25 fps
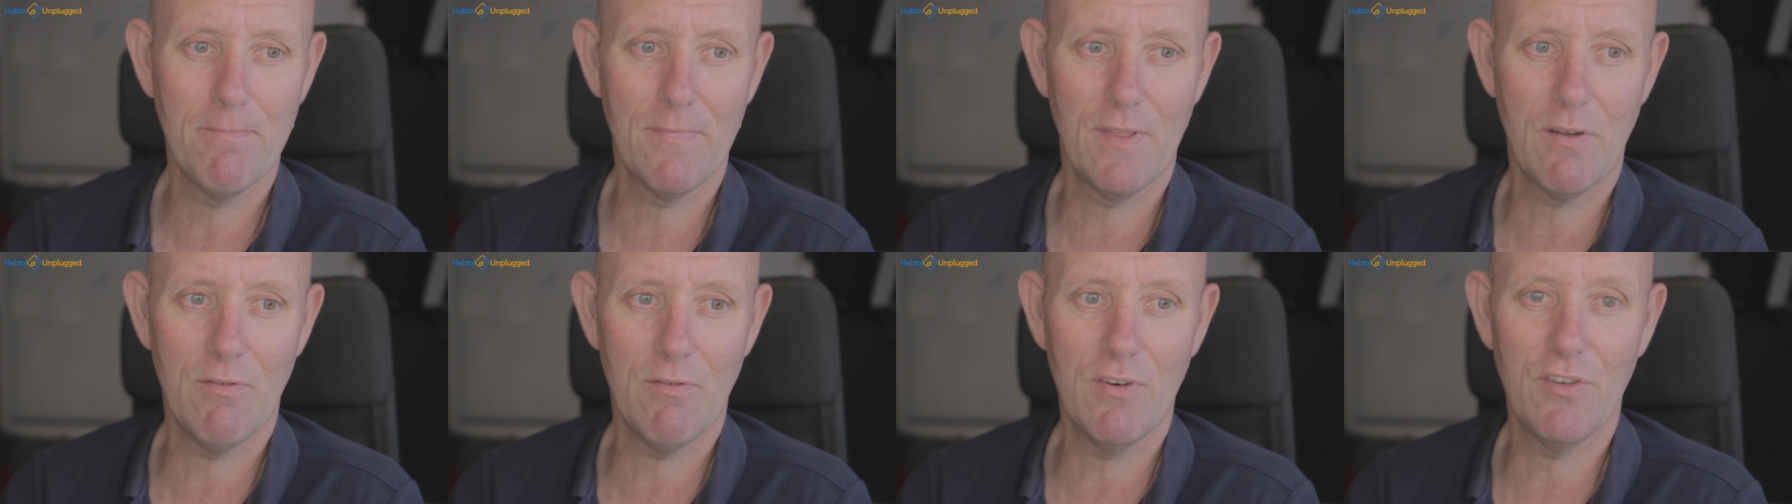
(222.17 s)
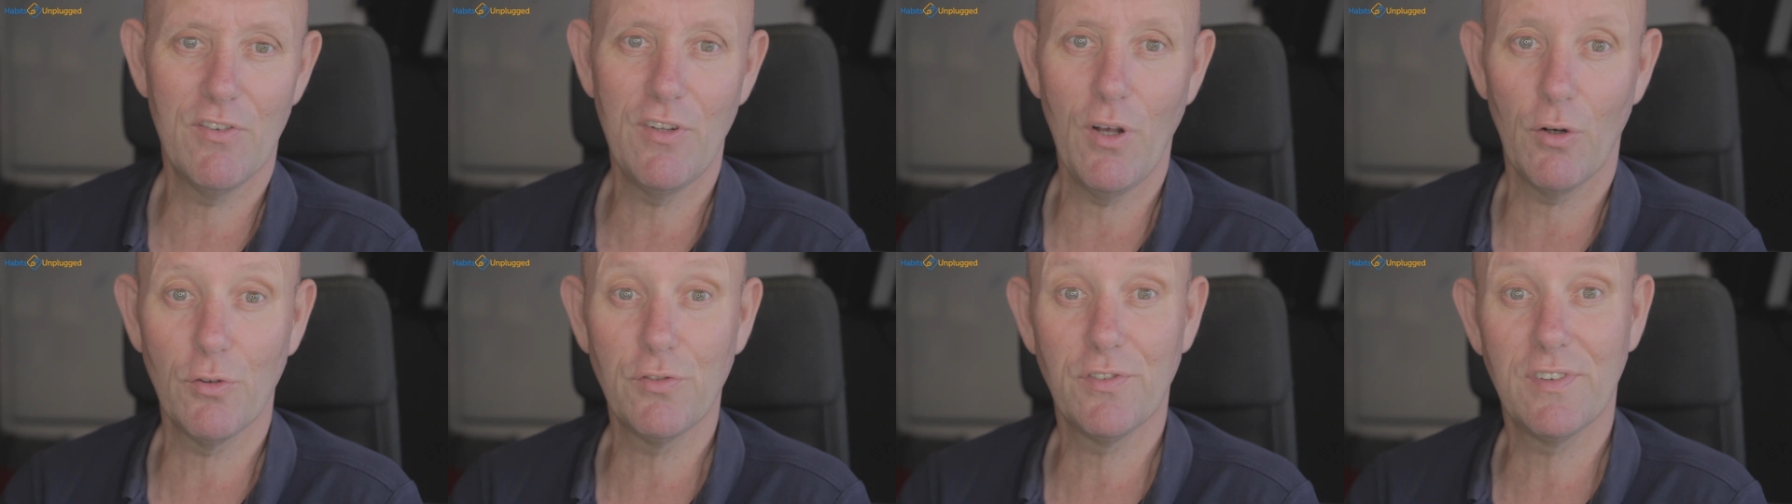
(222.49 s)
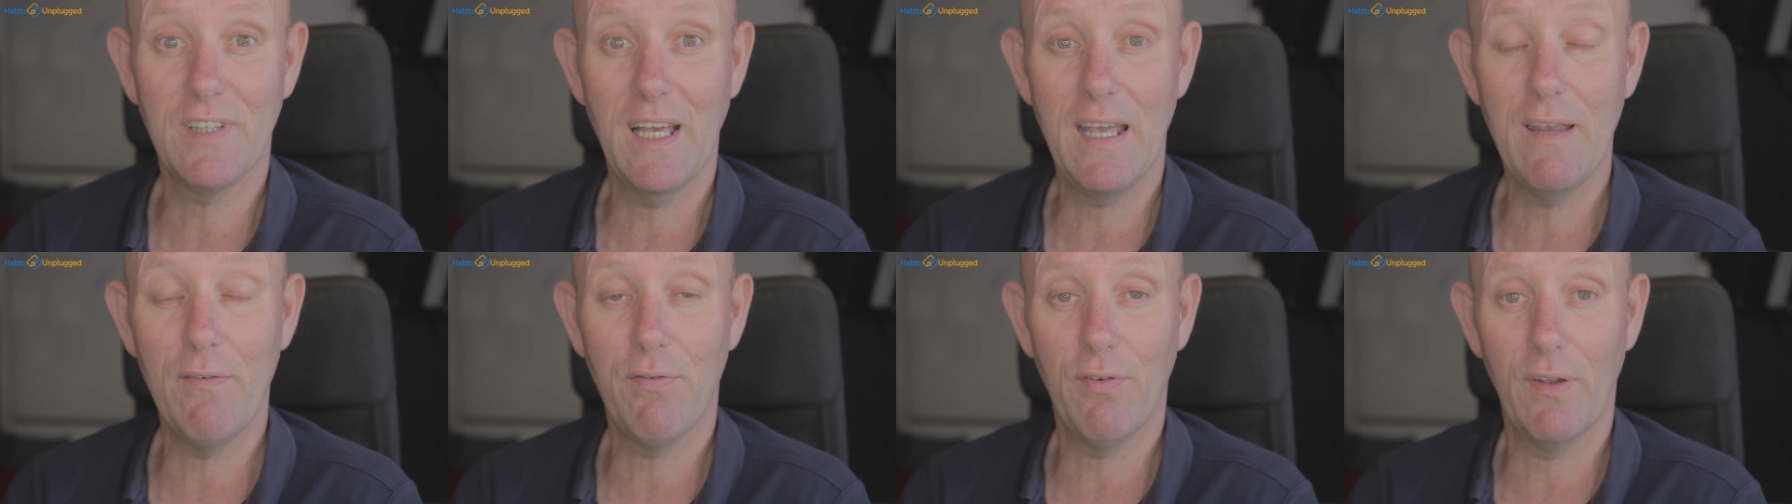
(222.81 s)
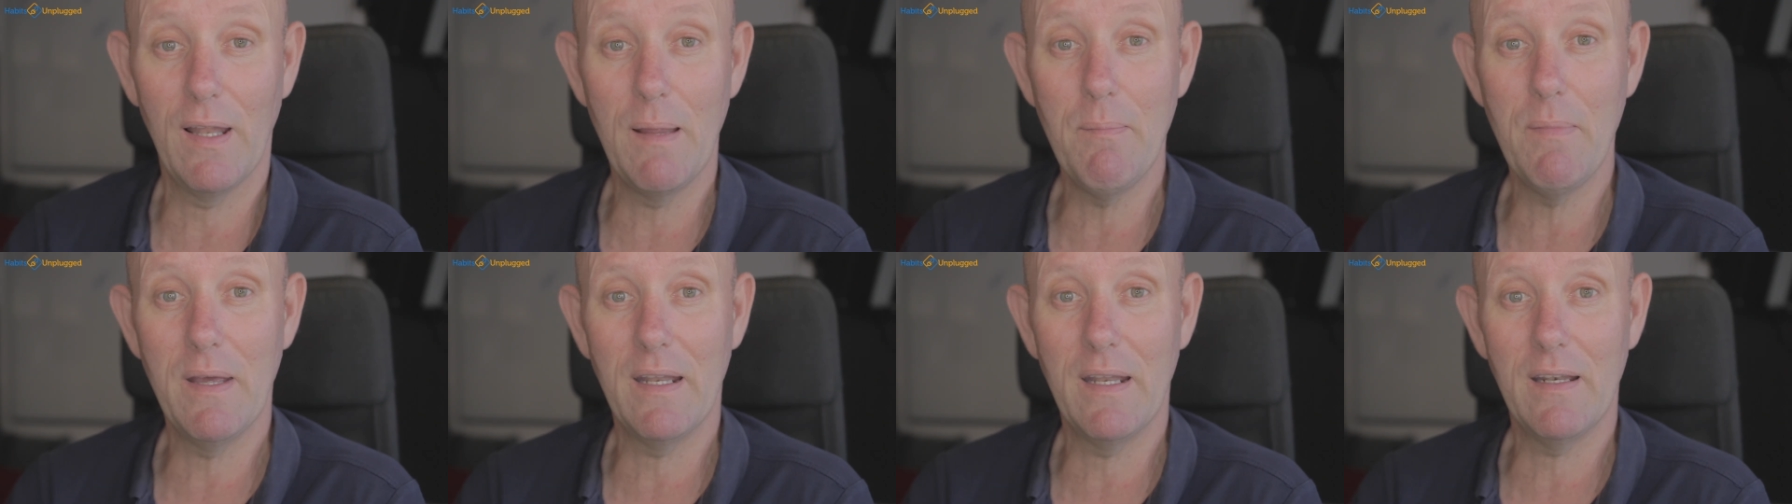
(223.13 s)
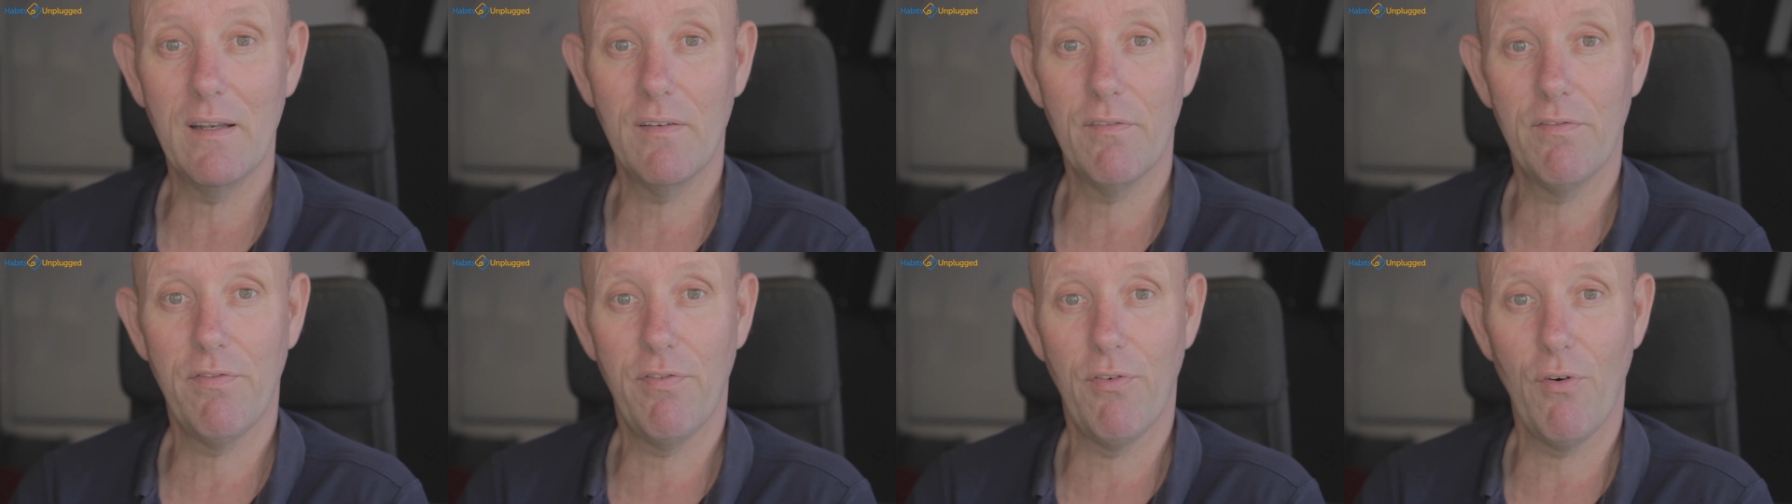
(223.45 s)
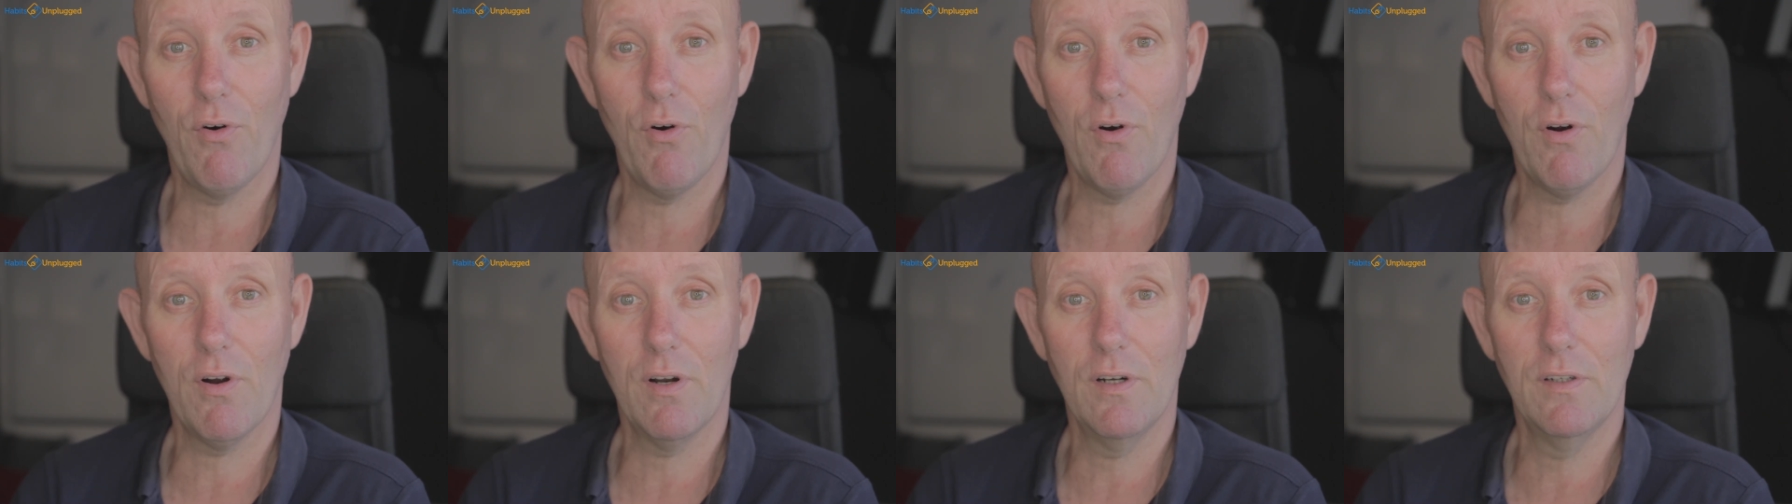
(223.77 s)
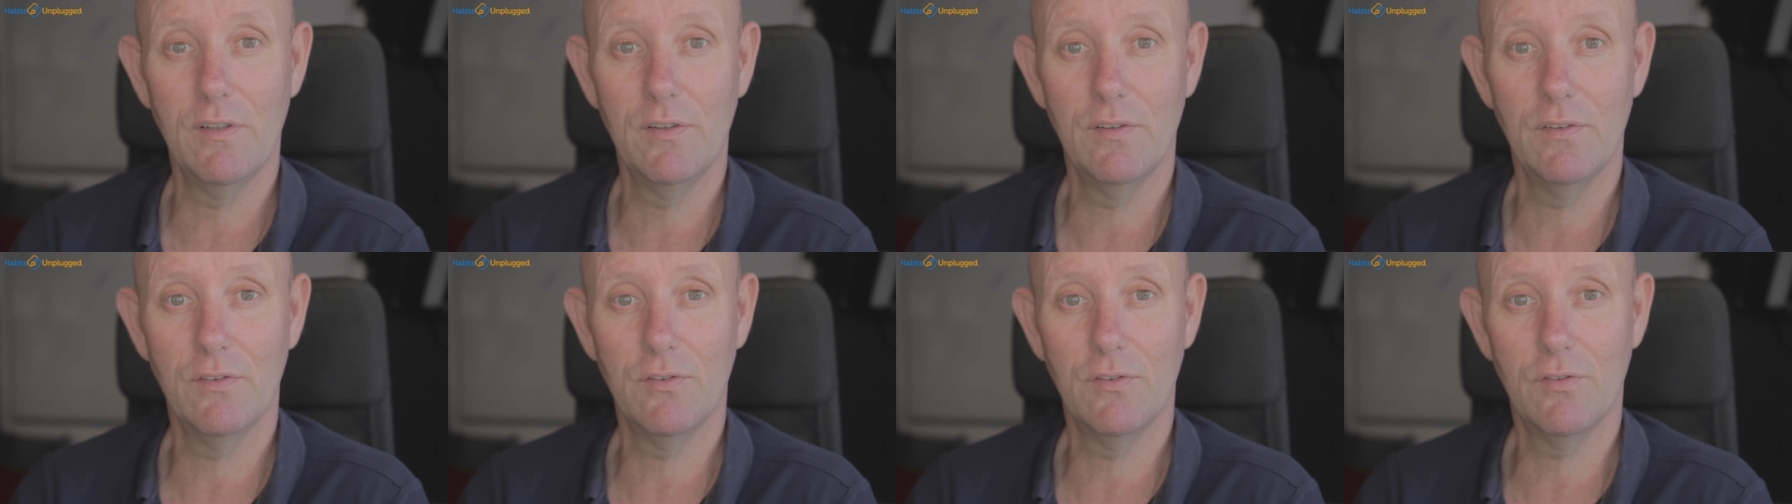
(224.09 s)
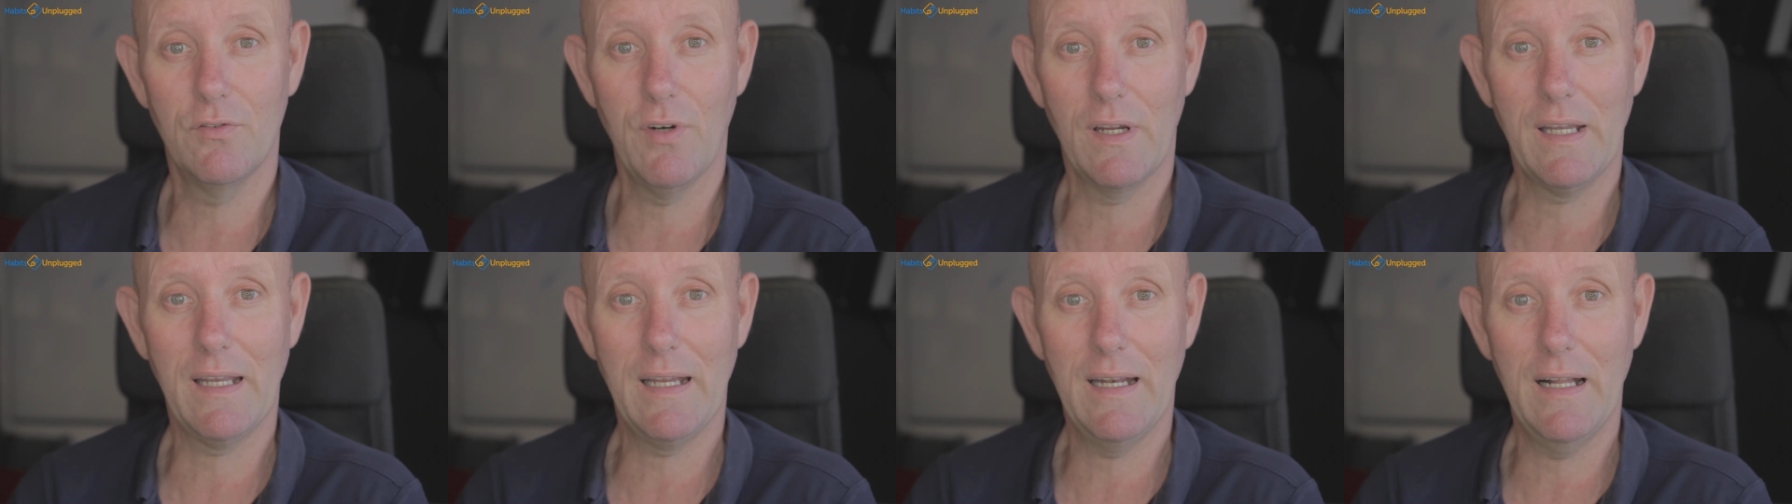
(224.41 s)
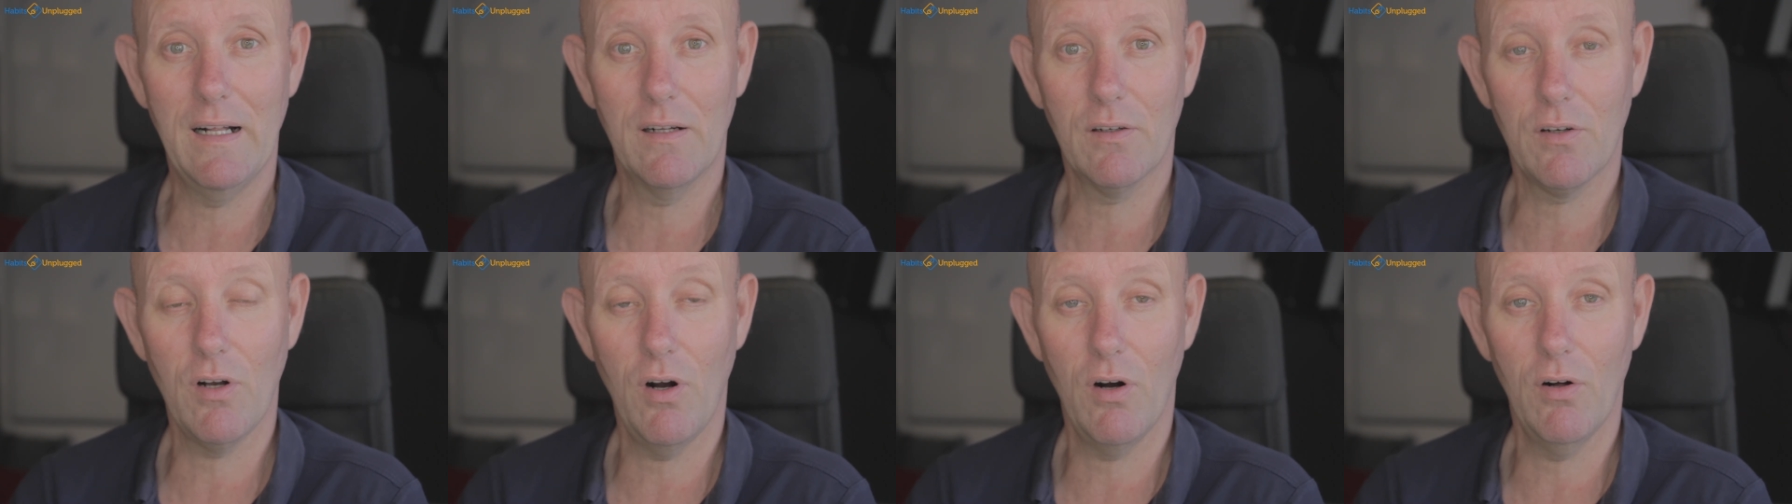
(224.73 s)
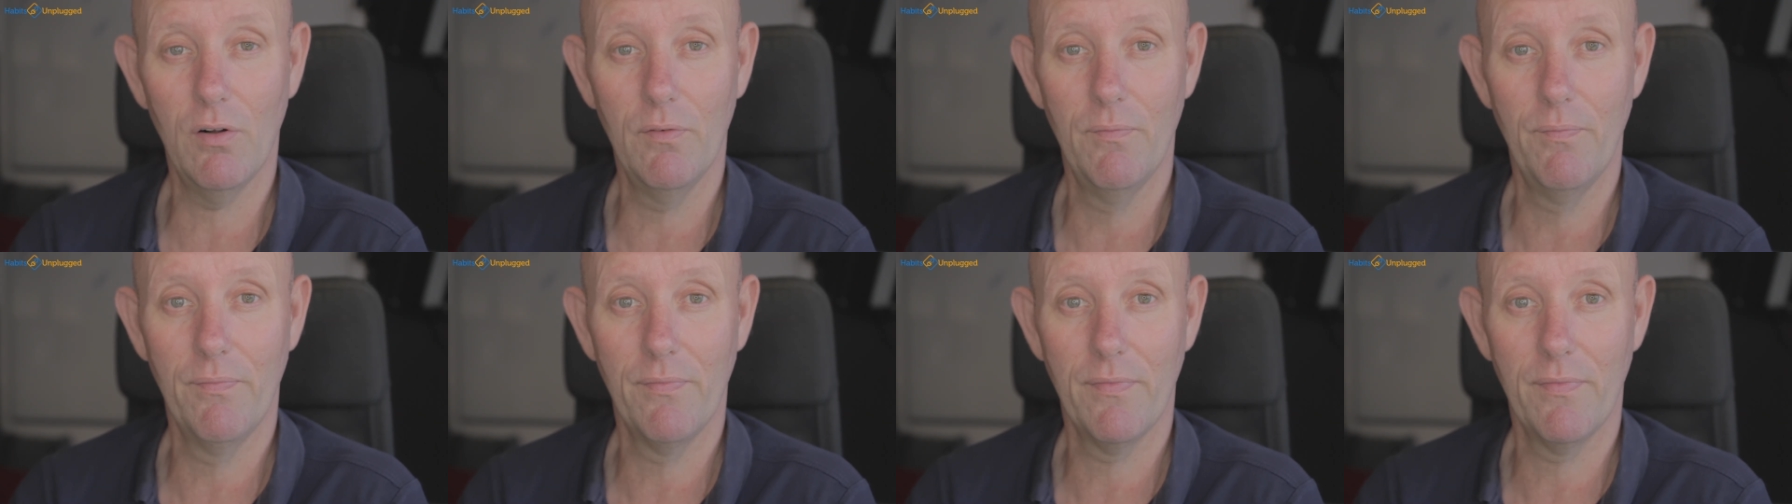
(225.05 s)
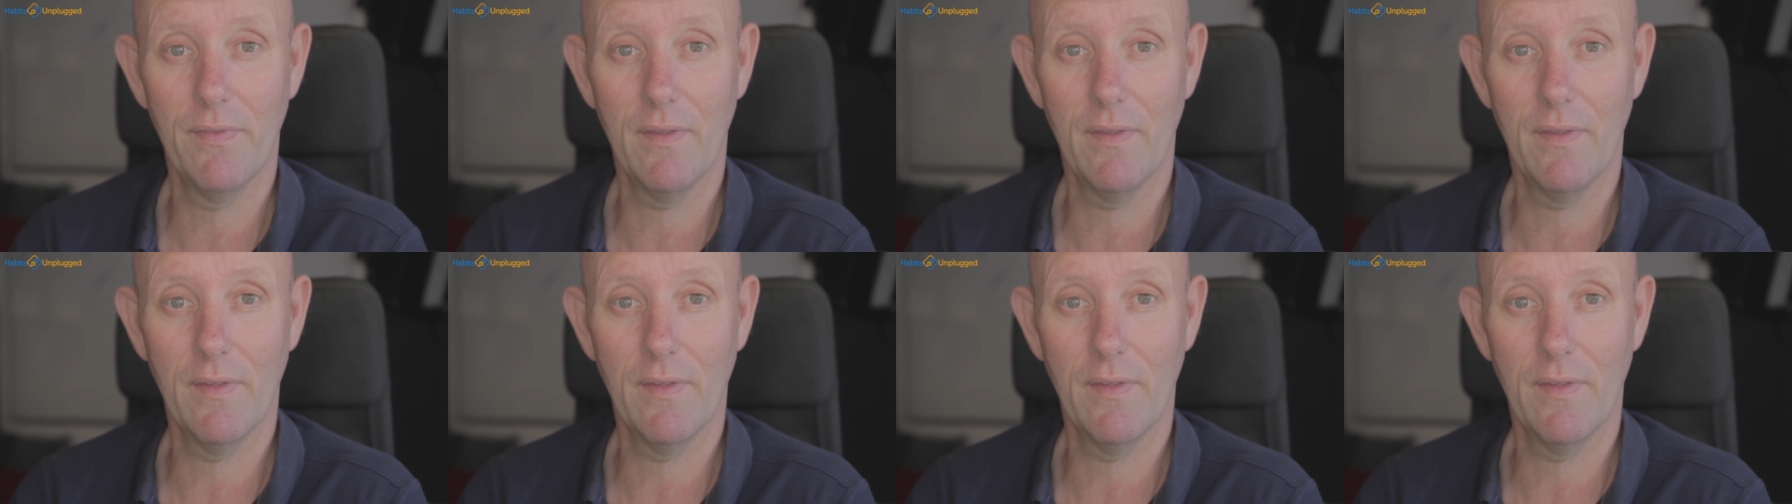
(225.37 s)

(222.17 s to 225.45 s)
there is no safe limit for drinking alcohol.